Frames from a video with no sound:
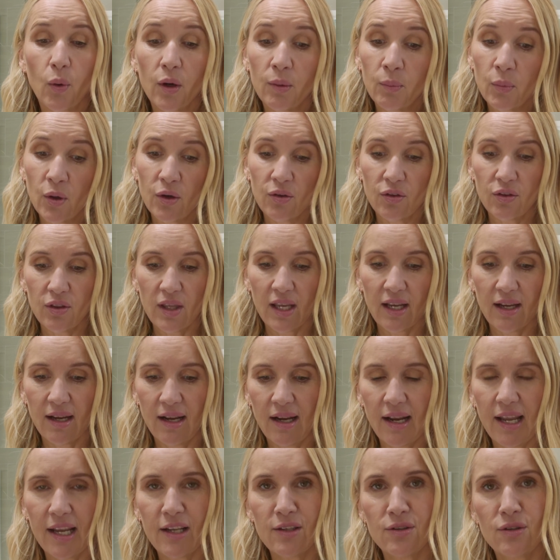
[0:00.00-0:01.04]
one more thing I
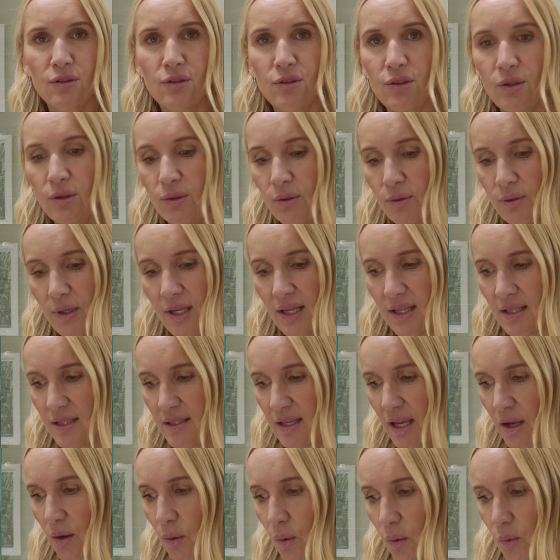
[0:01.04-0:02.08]
like to do is
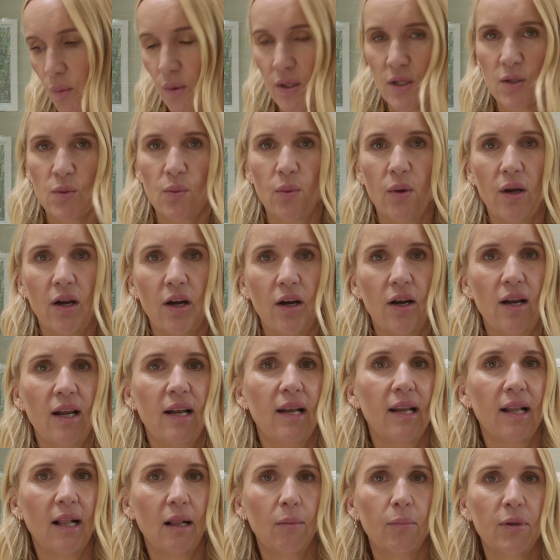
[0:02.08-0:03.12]
I always wear a
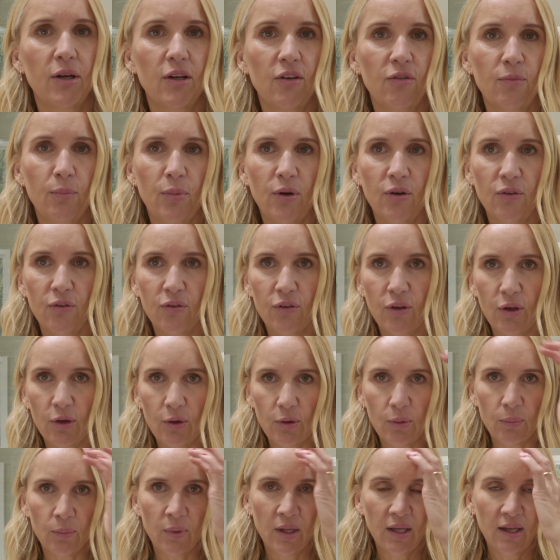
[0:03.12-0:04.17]
little bit of
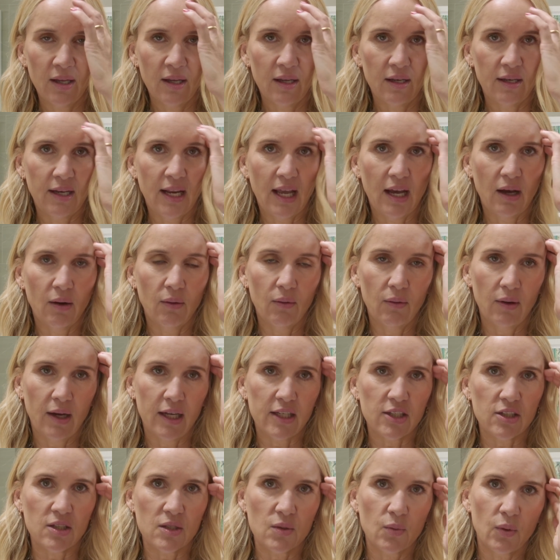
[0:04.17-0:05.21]
perfume. Now,
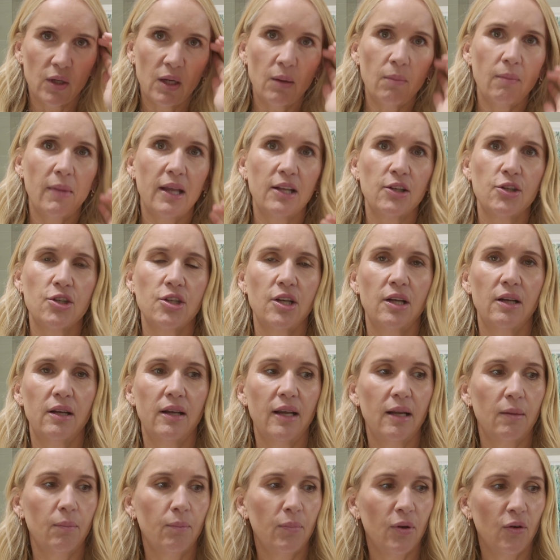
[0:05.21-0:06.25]
I just want to mention
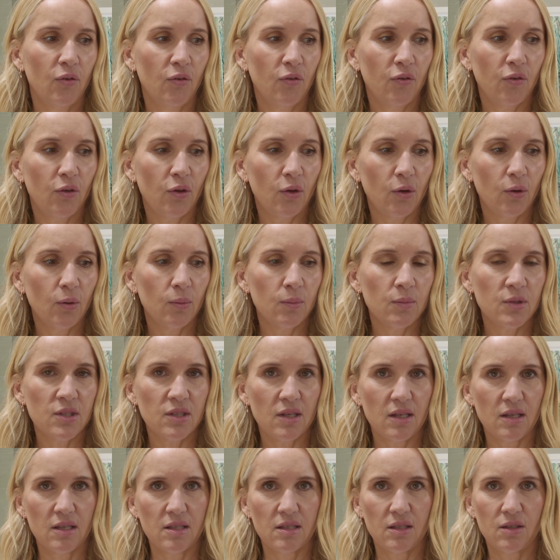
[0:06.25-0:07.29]
that perfumes
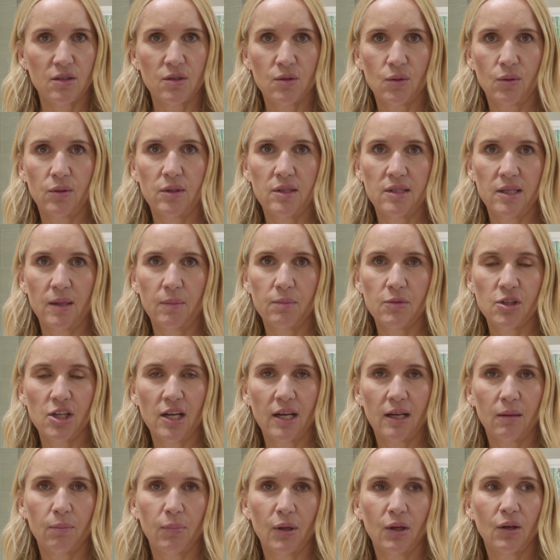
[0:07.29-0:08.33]
is a sore
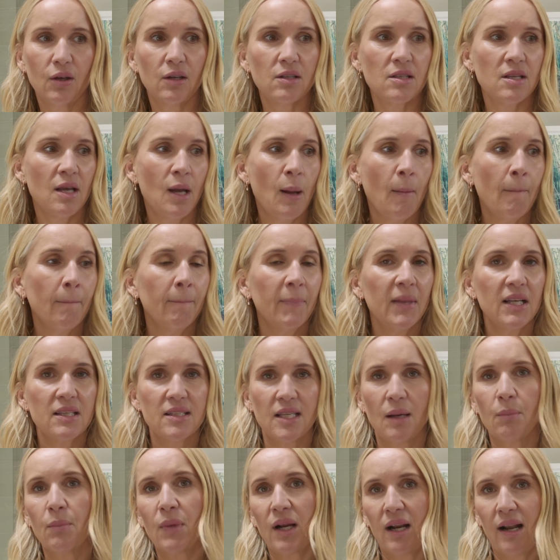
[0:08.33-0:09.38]
subject because
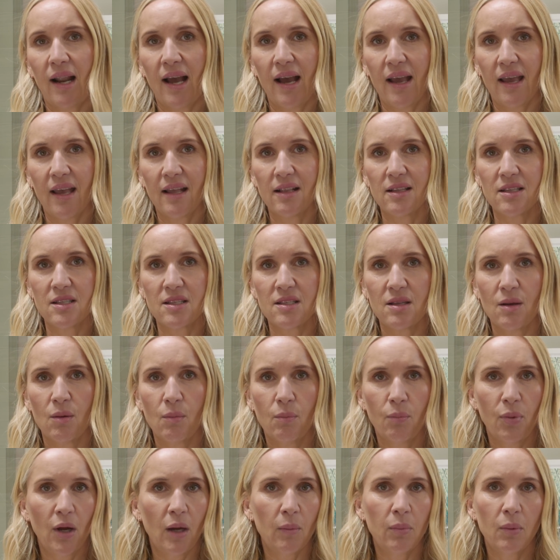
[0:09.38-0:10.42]
some clients
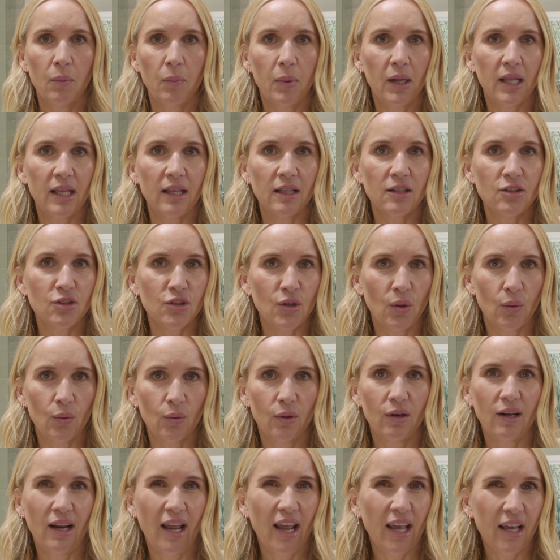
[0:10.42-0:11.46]
probably
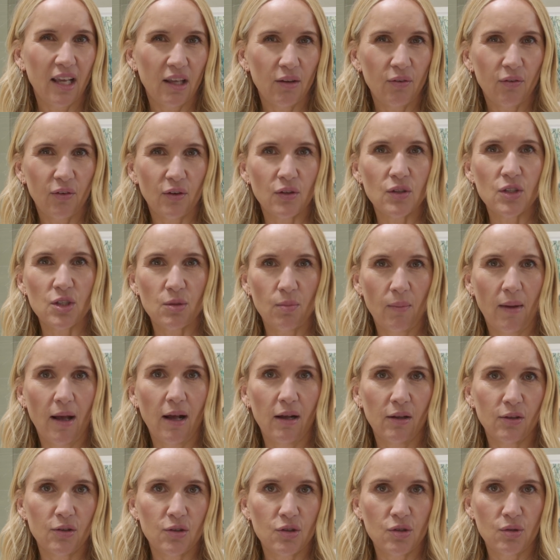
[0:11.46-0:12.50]
don't like if you
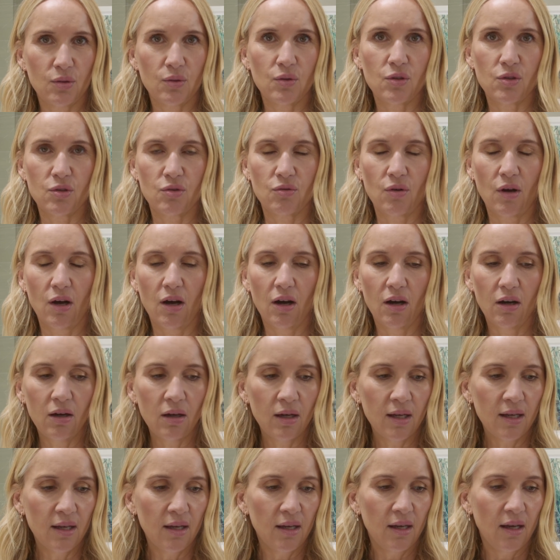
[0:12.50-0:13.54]
smell too
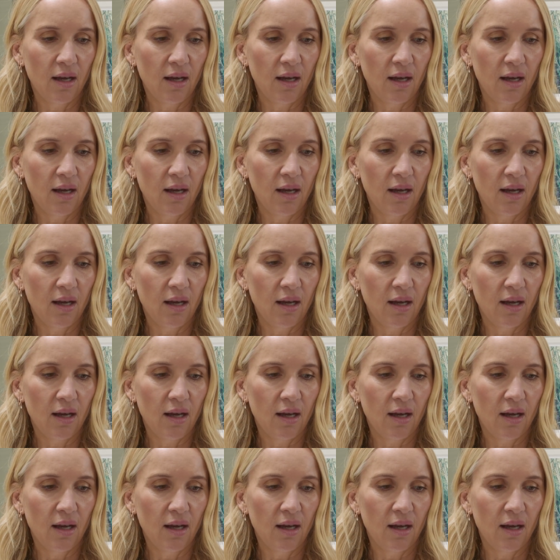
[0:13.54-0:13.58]
strong.